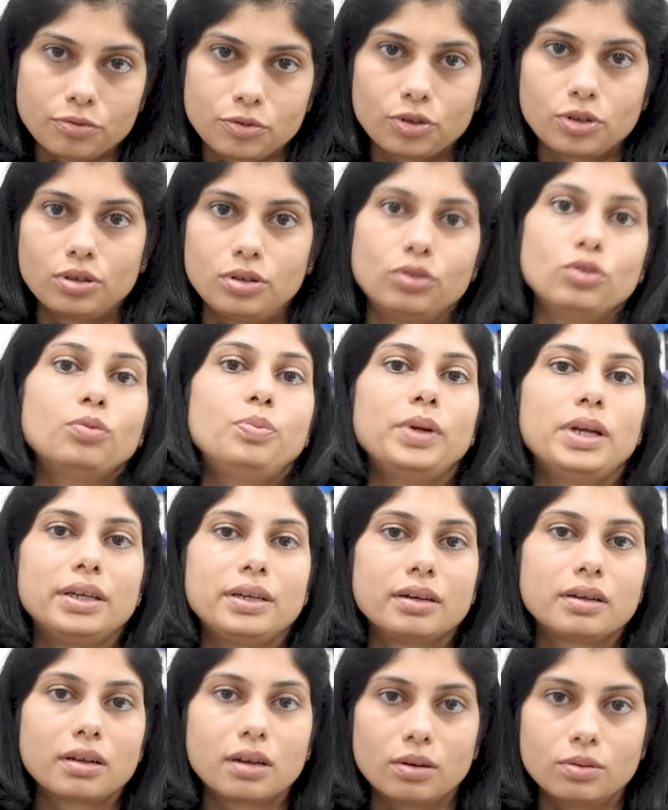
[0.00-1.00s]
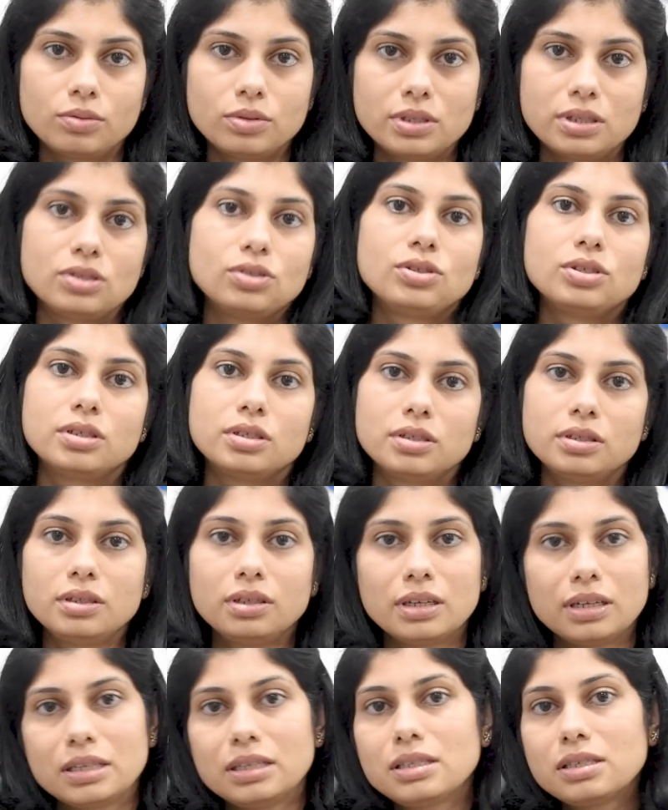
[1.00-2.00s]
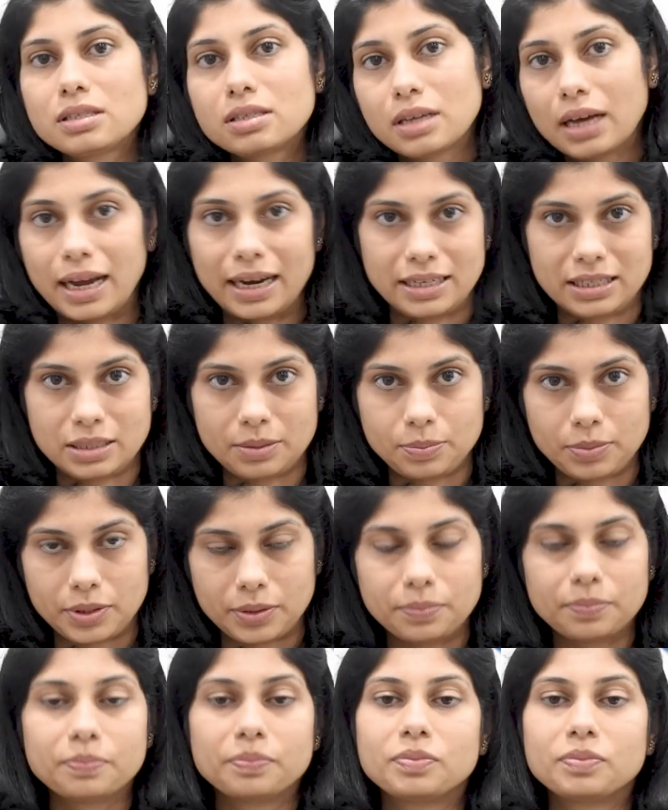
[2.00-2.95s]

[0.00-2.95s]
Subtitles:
for low platelet counts in children is ITP.